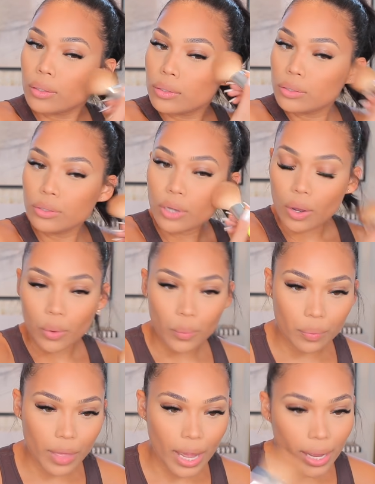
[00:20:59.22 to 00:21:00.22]
you
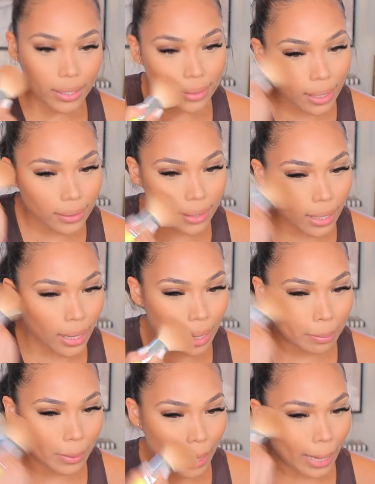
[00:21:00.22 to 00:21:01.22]
know, they they think
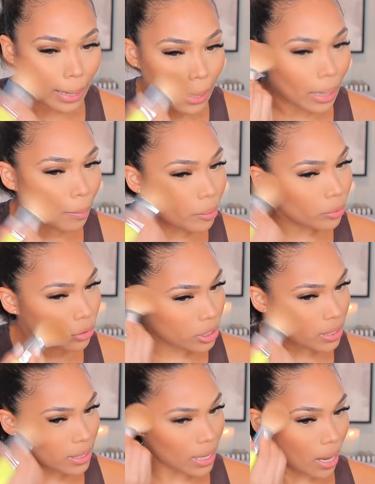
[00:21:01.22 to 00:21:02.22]
I'm like a
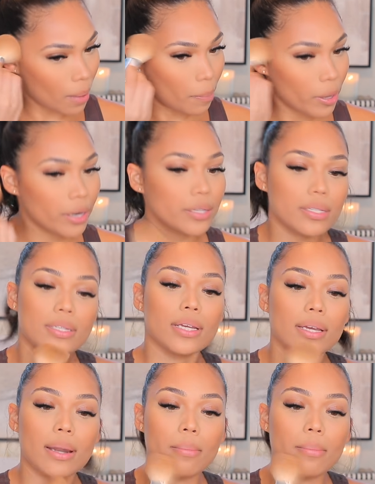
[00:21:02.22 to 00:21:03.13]
bougie, stuck-up person.